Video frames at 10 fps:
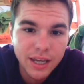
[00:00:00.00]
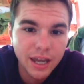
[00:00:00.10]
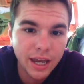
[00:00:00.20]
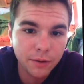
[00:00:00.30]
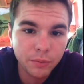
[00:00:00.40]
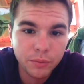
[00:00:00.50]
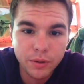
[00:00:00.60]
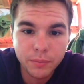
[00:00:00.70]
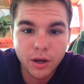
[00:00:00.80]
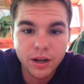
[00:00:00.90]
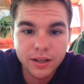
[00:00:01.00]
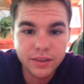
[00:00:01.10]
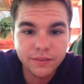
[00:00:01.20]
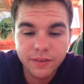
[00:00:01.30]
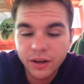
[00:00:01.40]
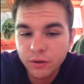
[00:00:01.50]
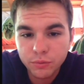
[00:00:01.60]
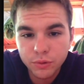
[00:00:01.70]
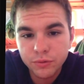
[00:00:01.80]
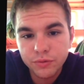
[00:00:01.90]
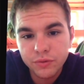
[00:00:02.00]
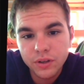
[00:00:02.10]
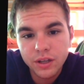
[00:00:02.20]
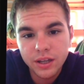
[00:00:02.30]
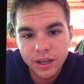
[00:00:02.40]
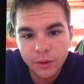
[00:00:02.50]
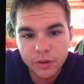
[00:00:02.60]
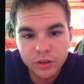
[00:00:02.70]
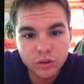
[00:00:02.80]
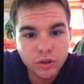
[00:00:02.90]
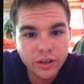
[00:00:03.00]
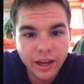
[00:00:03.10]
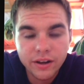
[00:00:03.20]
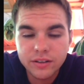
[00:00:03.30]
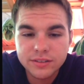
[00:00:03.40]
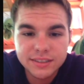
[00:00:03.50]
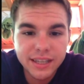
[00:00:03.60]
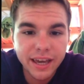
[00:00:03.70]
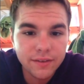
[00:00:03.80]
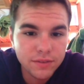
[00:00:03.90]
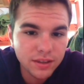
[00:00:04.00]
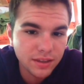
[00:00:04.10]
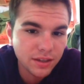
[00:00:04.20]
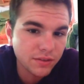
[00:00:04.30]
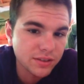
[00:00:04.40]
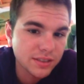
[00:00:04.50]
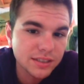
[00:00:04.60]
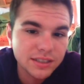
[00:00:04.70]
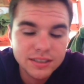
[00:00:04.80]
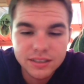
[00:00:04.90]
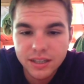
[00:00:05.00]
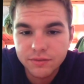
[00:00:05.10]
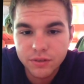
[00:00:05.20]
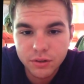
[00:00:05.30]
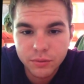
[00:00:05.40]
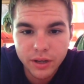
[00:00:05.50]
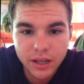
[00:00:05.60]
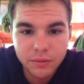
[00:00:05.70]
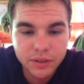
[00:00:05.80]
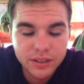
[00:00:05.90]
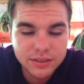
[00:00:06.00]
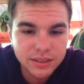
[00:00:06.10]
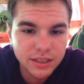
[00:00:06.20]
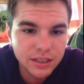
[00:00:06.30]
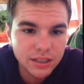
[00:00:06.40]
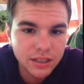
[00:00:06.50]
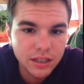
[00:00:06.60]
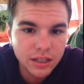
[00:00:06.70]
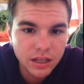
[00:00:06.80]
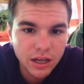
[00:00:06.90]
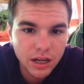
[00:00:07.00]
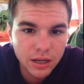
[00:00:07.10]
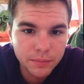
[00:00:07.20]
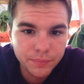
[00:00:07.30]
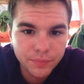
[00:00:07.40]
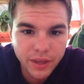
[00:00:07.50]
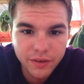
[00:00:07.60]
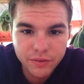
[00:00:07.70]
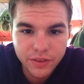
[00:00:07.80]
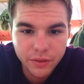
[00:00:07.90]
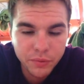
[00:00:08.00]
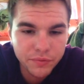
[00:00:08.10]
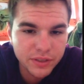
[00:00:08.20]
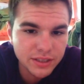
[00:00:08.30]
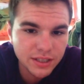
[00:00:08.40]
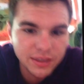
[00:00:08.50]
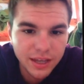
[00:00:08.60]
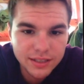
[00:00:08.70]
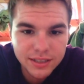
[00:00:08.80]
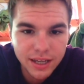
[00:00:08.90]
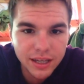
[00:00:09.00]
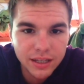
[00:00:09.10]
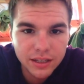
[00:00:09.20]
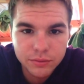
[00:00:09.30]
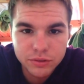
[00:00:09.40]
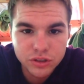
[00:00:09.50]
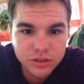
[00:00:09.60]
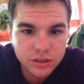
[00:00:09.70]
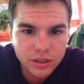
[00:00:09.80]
and we were up on the very roof, and we could look out and see everything. We could see Disneyland far away. We could see everything that we visited that day. It was just